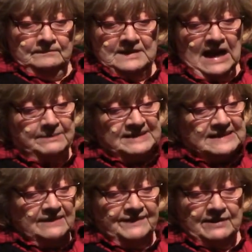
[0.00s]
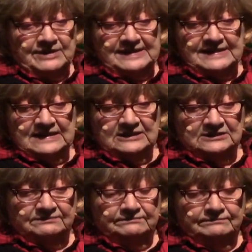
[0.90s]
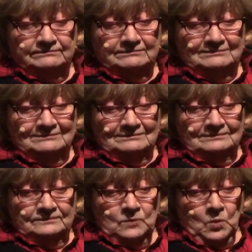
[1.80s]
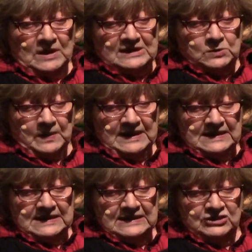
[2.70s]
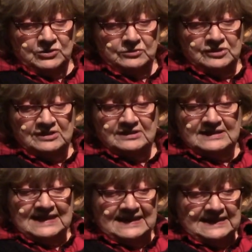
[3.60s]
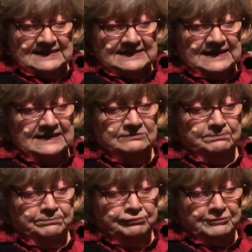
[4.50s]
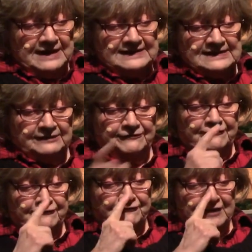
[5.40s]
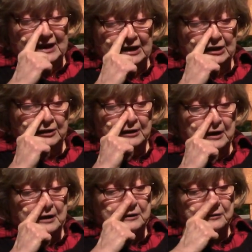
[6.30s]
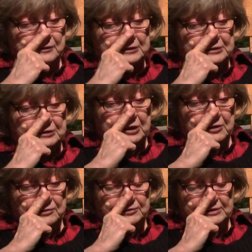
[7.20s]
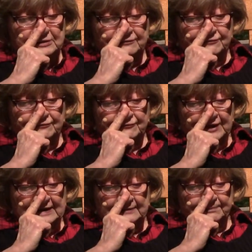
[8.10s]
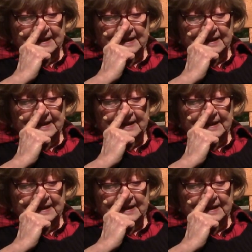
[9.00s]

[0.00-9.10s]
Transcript: Thomas sat very still. Once when he needed to sneeze, he pressed a finger under his nose to fight it